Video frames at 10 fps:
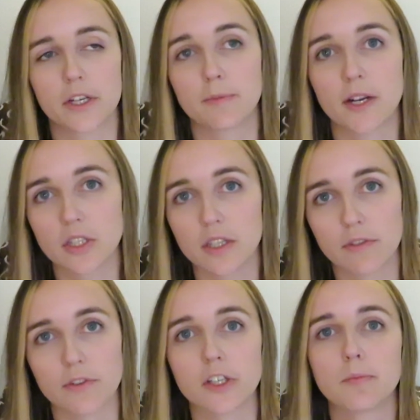especially the
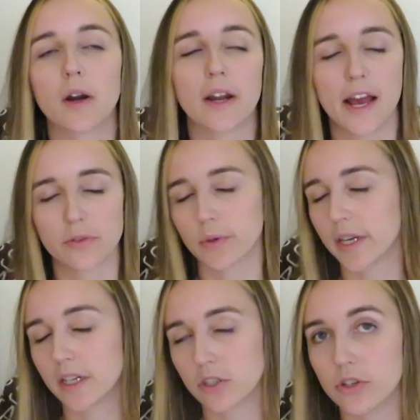first part as we're
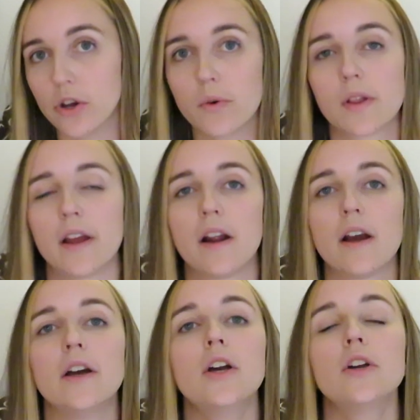getting to know Klara.